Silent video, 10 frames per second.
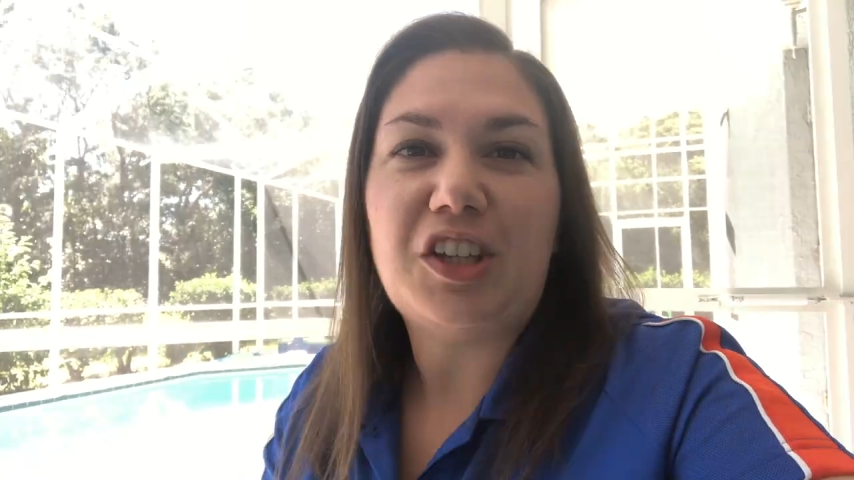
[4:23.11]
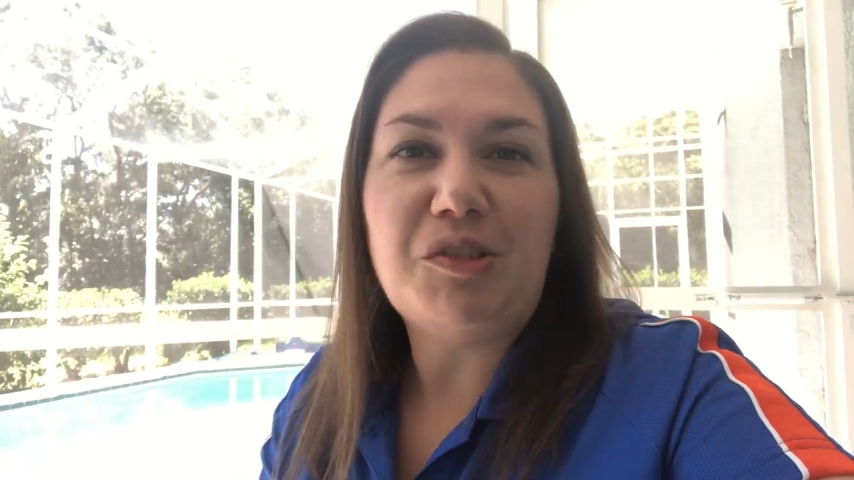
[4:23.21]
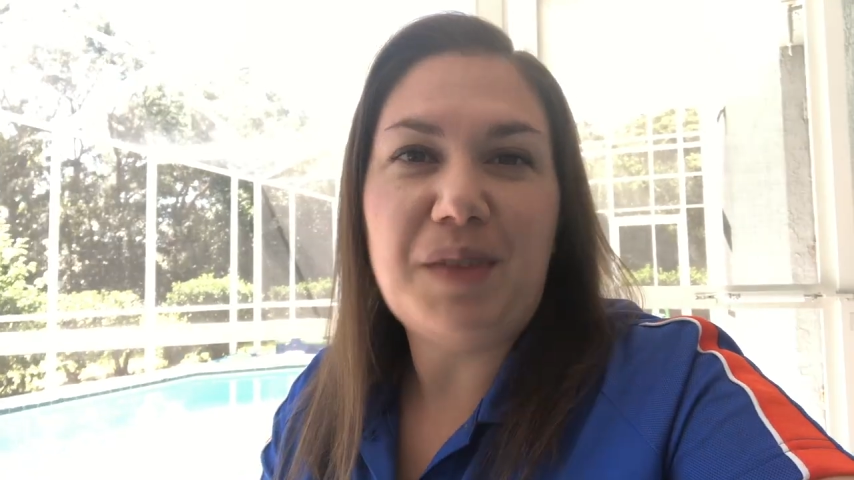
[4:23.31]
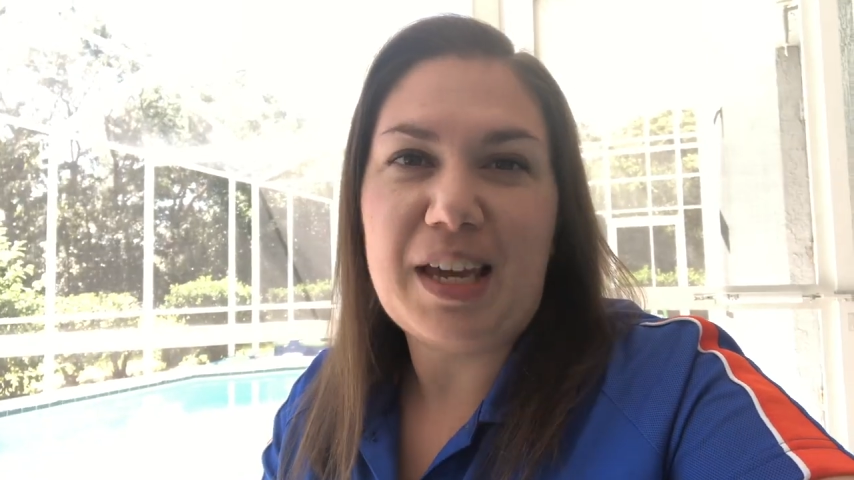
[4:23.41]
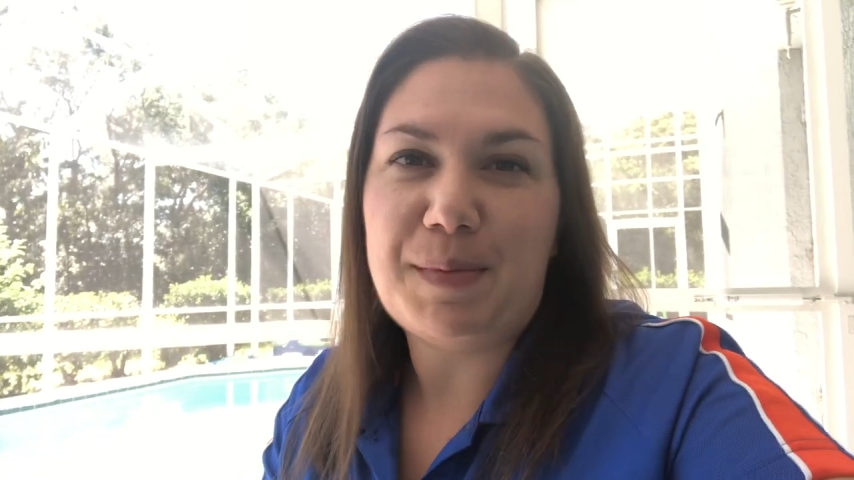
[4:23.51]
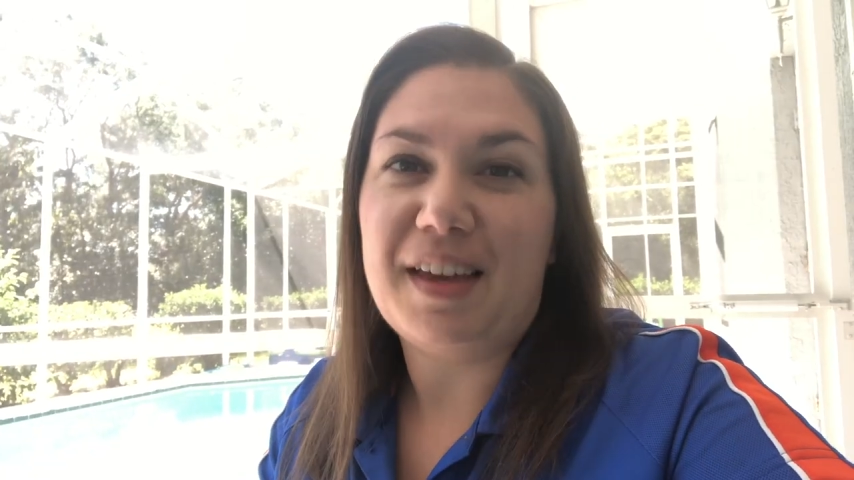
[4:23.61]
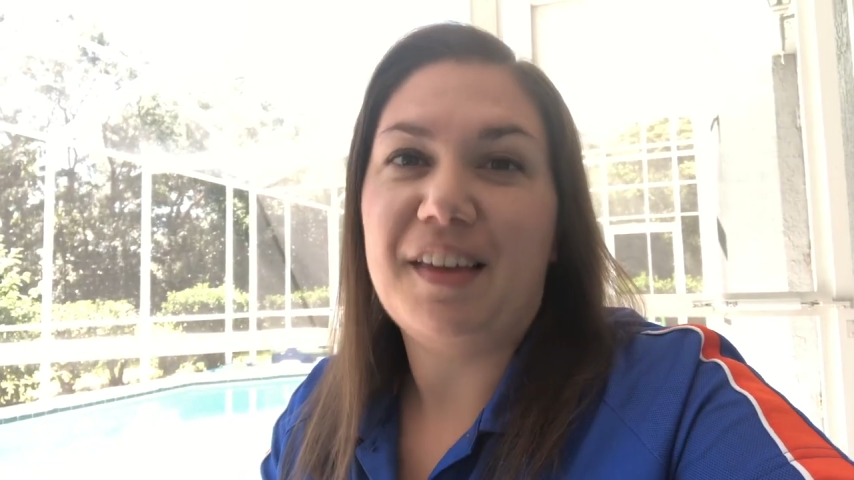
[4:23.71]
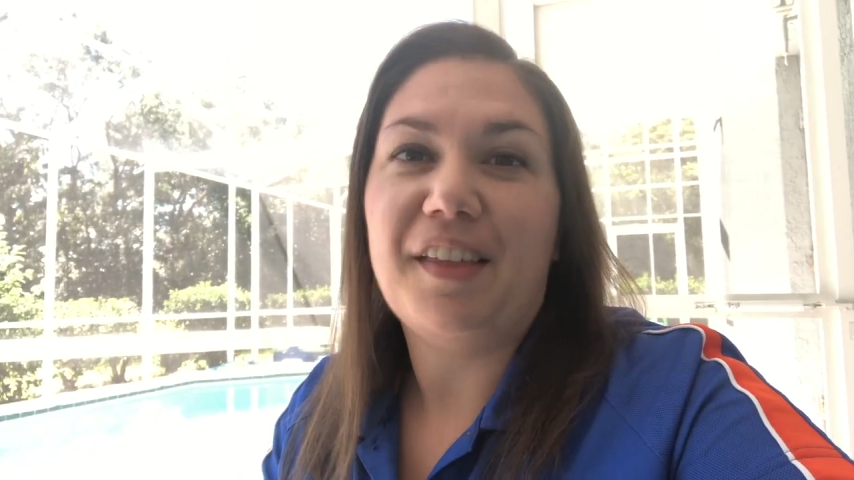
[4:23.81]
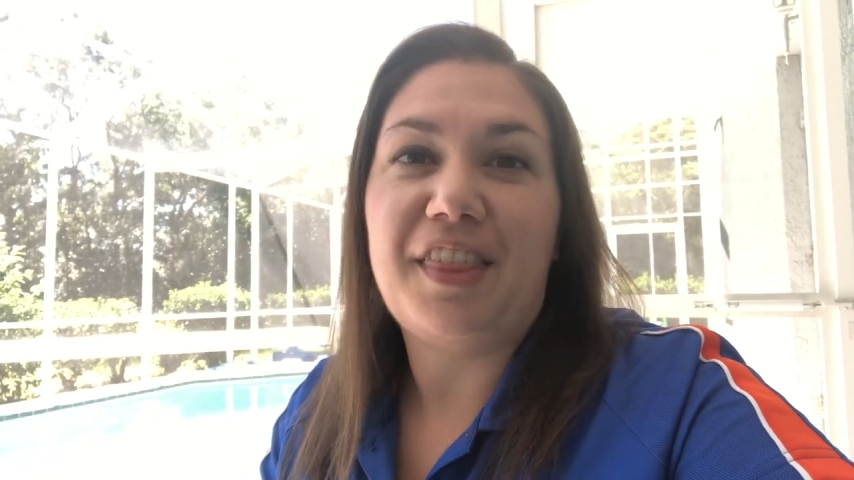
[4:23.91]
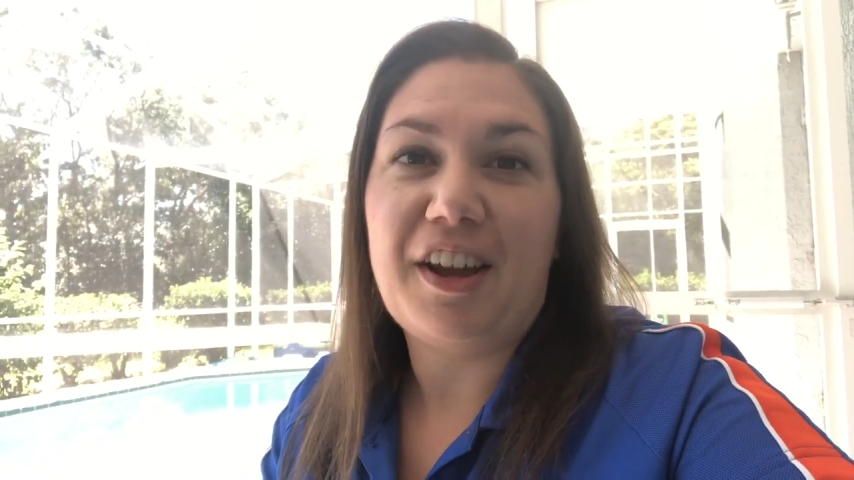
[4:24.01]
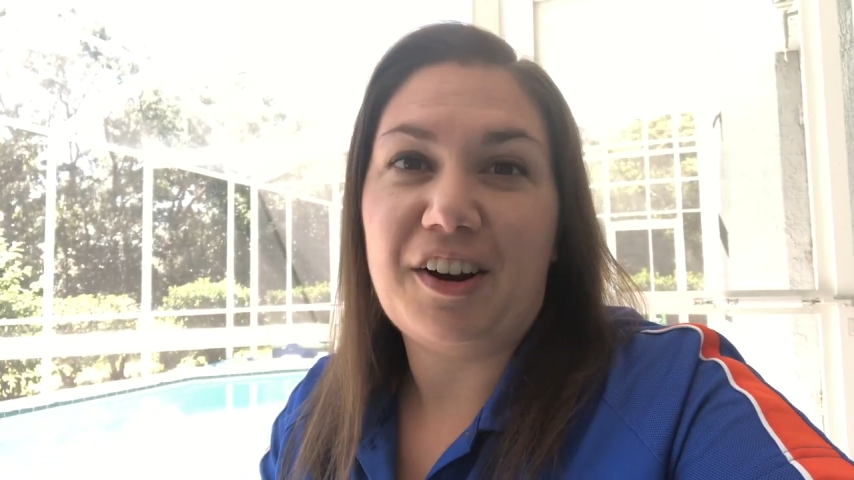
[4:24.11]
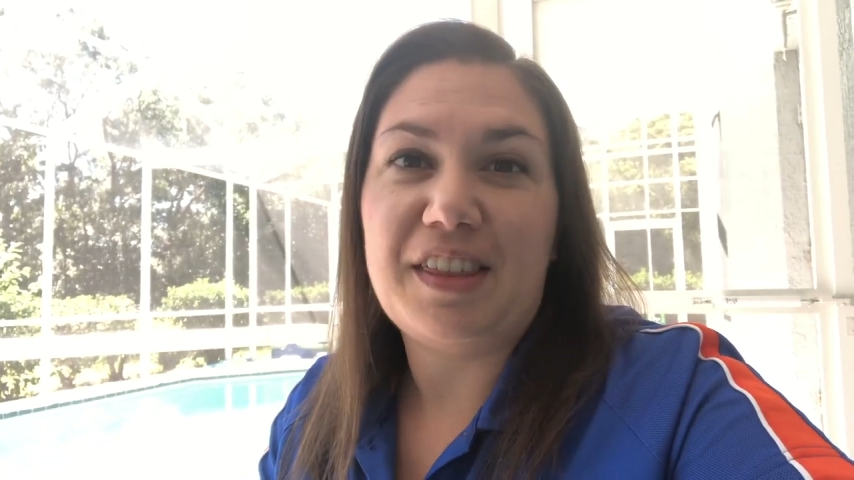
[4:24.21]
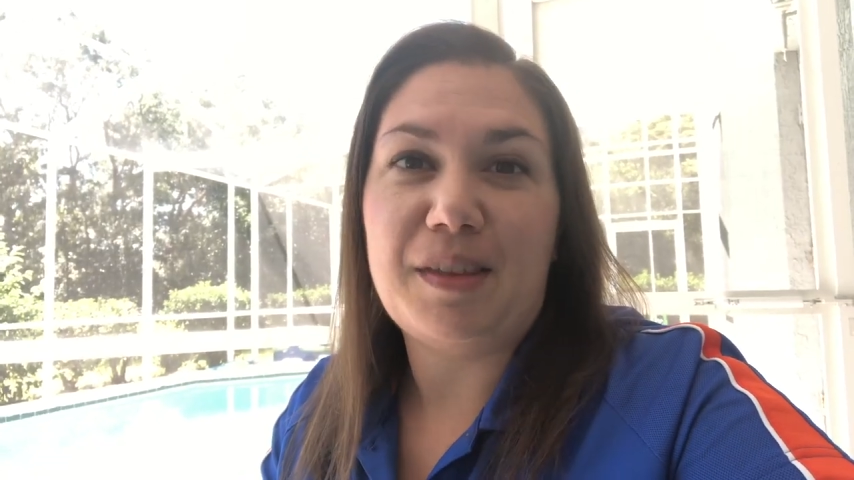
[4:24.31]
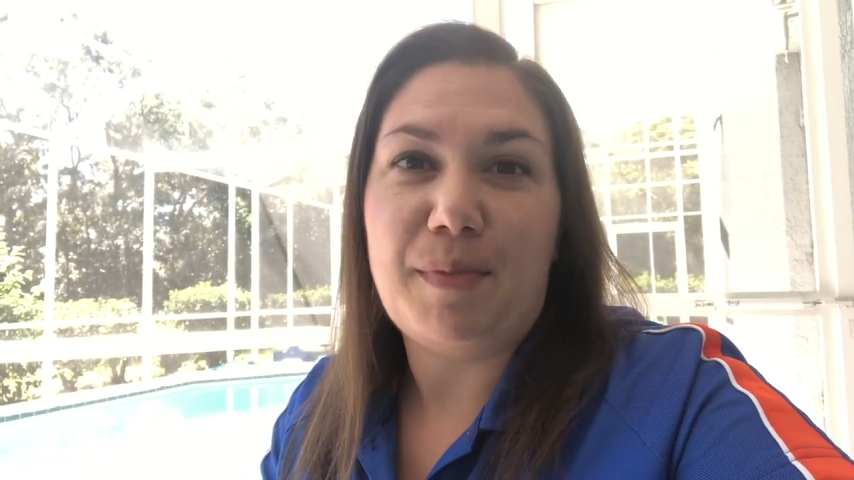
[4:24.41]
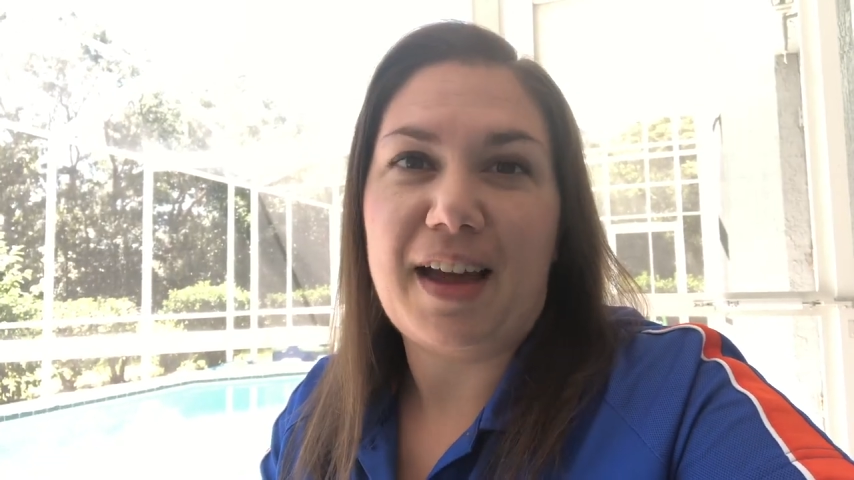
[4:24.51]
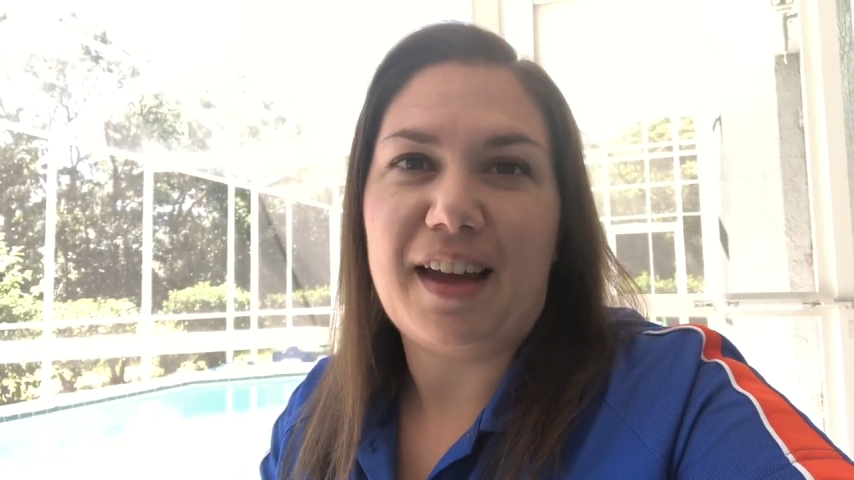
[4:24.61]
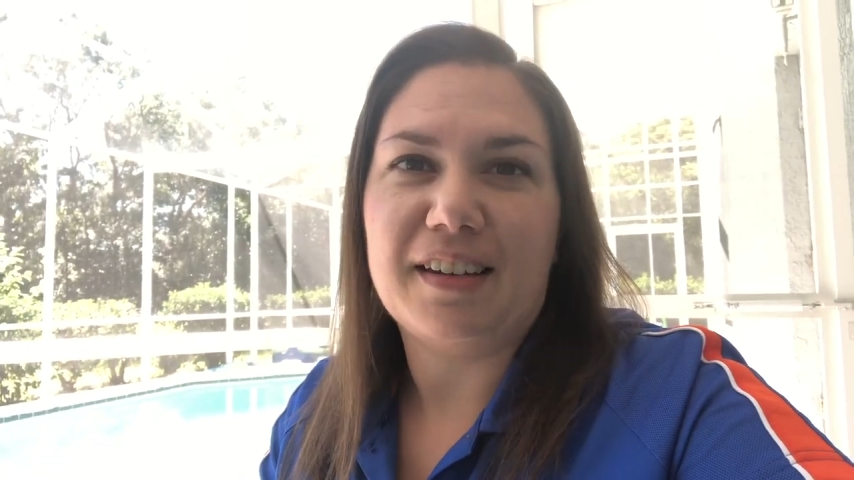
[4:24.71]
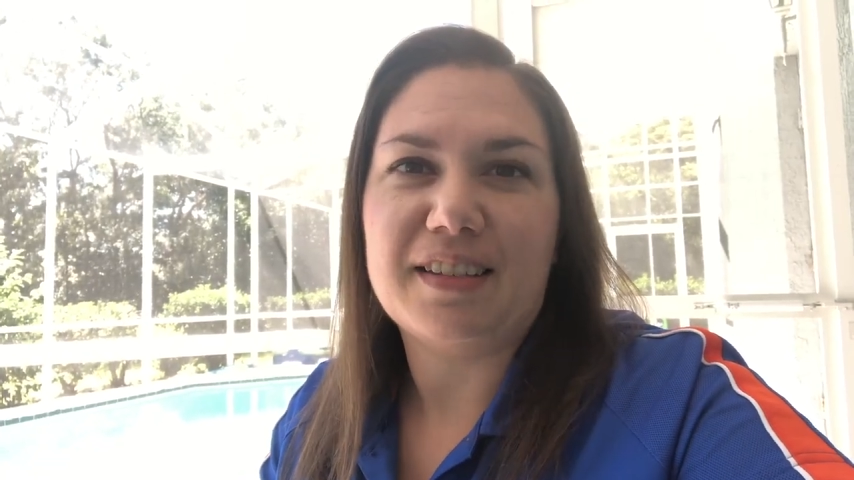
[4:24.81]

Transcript: You name it, they're in the band.